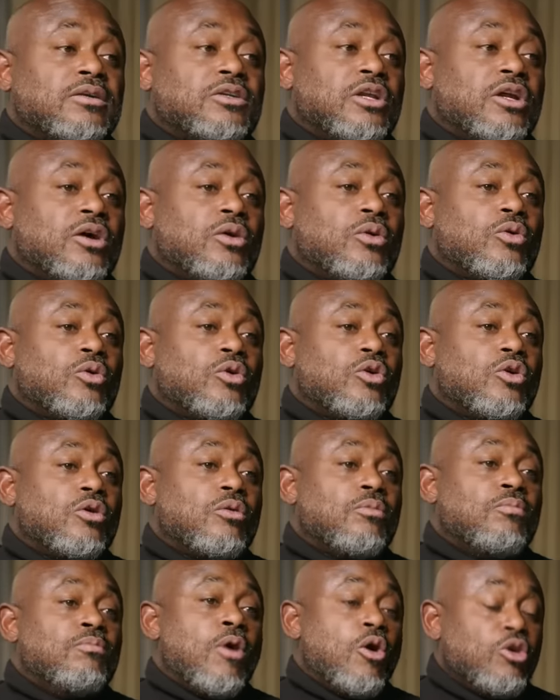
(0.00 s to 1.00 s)
you know,
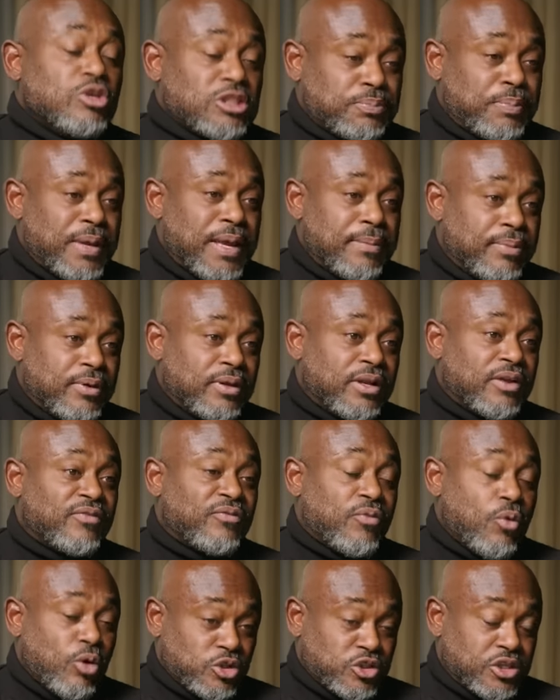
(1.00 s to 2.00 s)
most people,
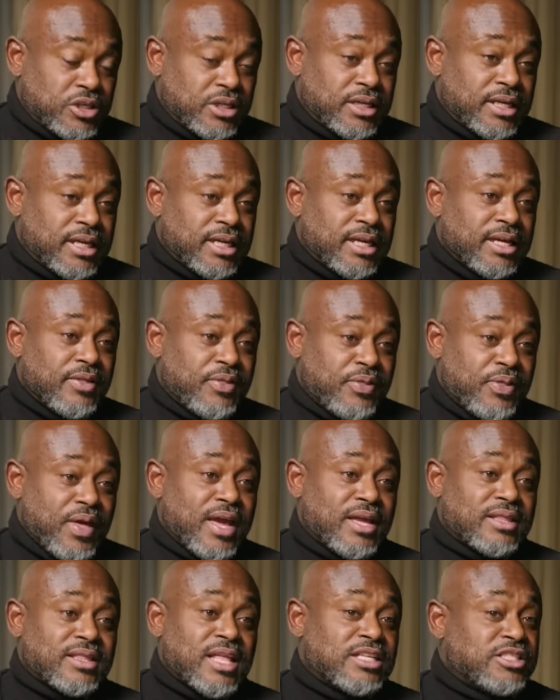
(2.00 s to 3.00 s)
unfortunately,
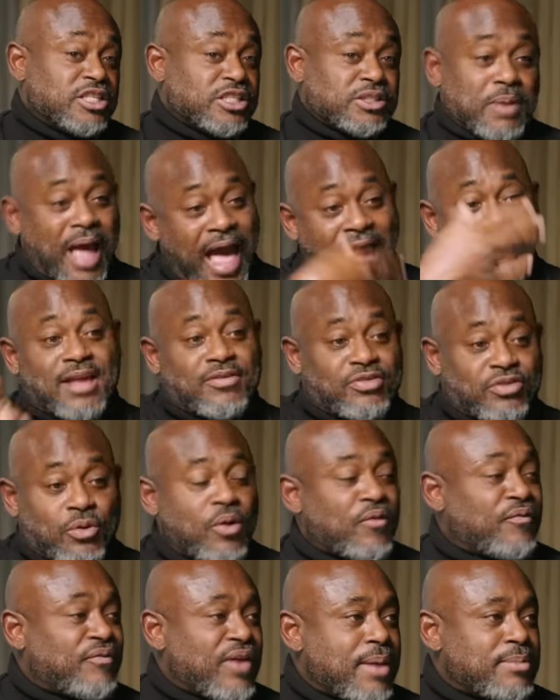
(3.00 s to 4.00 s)
think that just act,
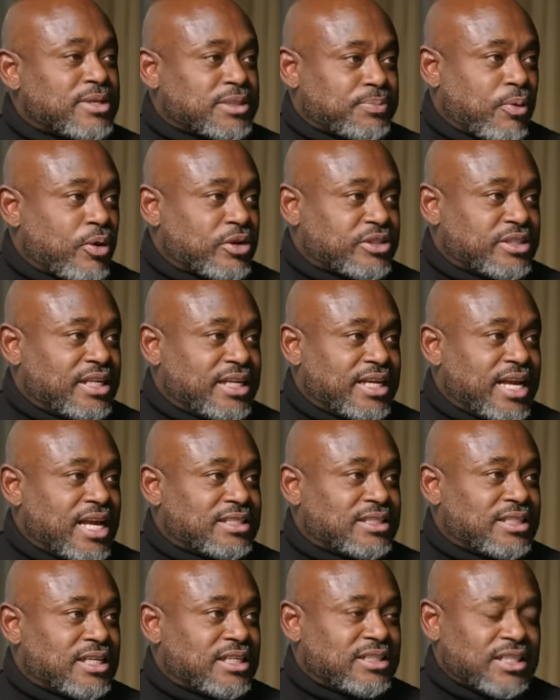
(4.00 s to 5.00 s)
throw a famous person
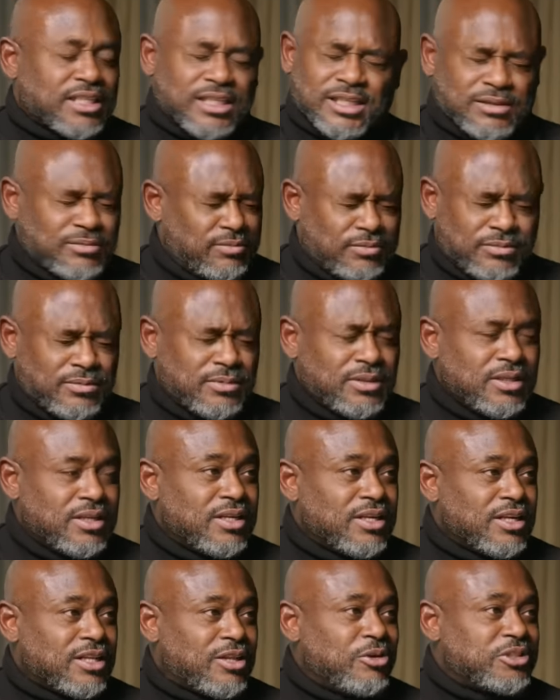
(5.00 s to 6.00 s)
against this and
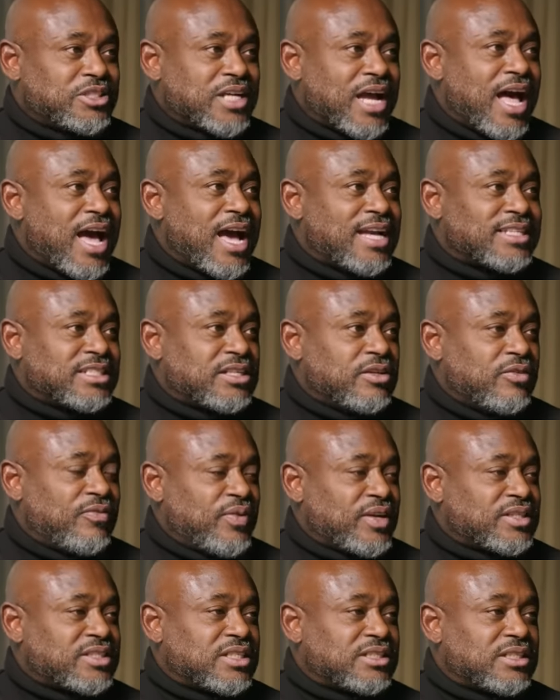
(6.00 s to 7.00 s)
close your eyes and they'll
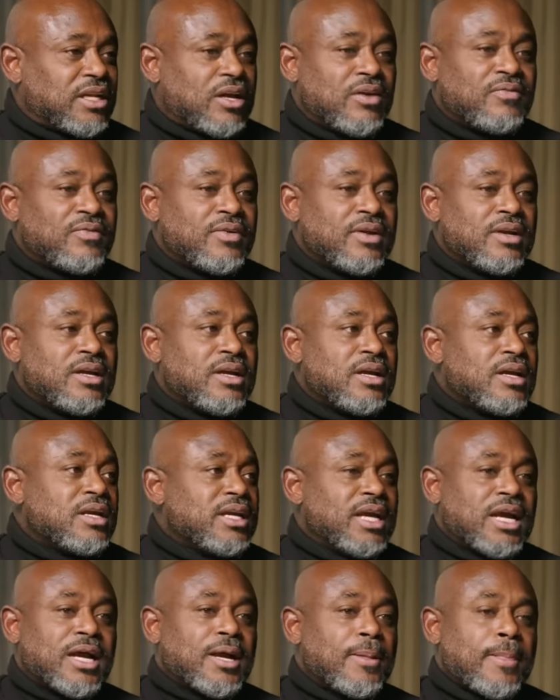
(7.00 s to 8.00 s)
fix it somehow. Hope.
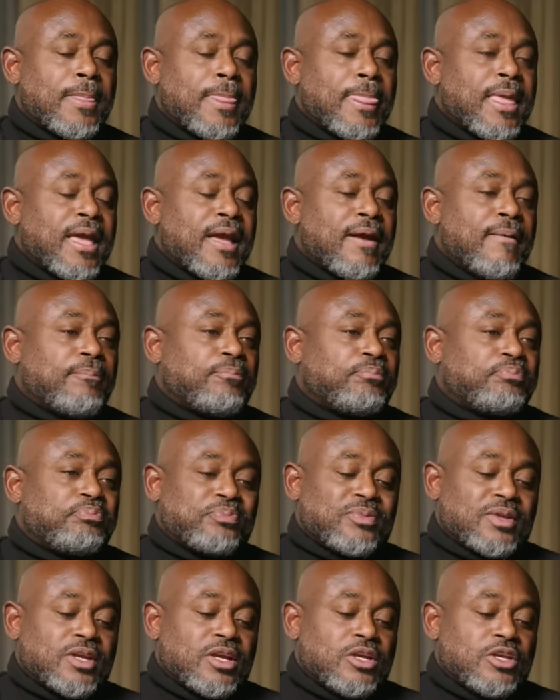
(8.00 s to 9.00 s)
Yeah.
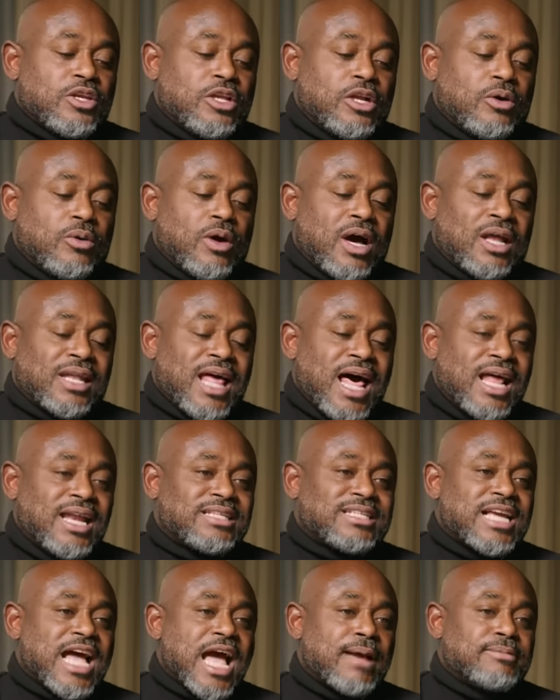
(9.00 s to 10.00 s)
You know, a
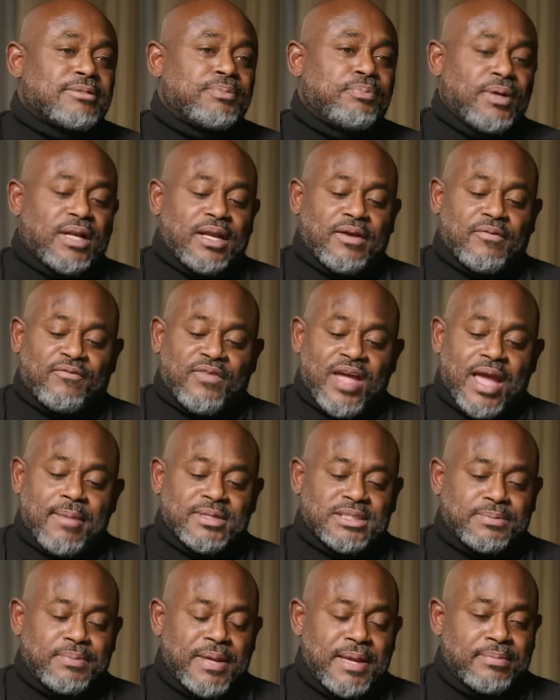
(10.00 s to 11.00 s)
lot of times putting
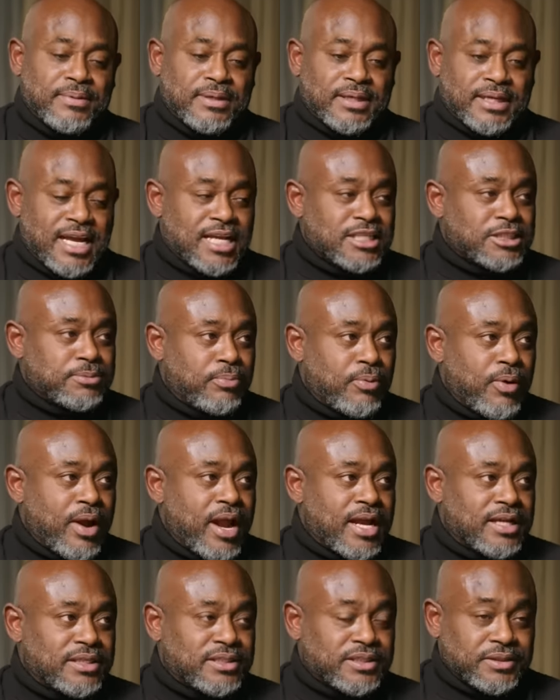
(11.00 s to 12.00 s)
famous people against
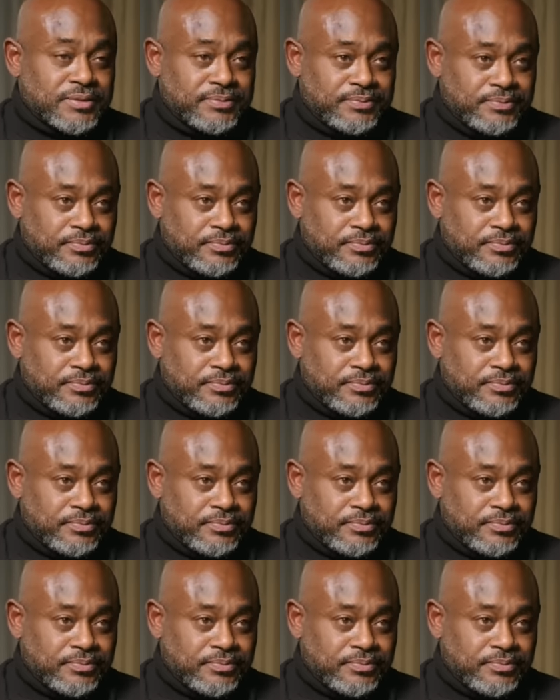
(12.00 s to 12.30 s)
brands,